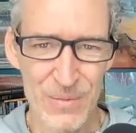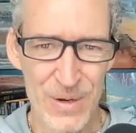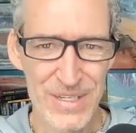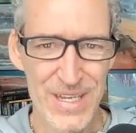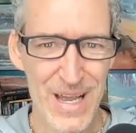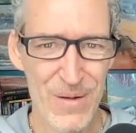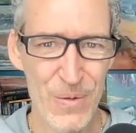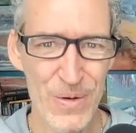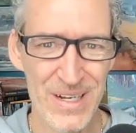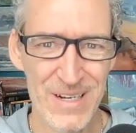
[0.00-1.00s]
And one day I
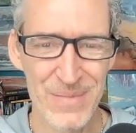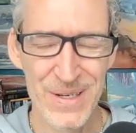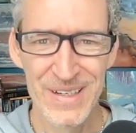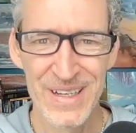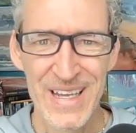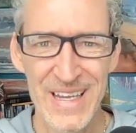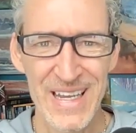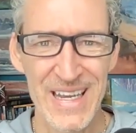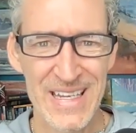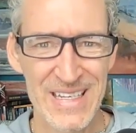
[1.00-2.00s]
woke up
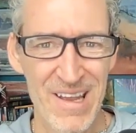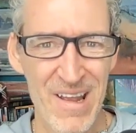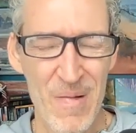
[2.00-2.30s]
and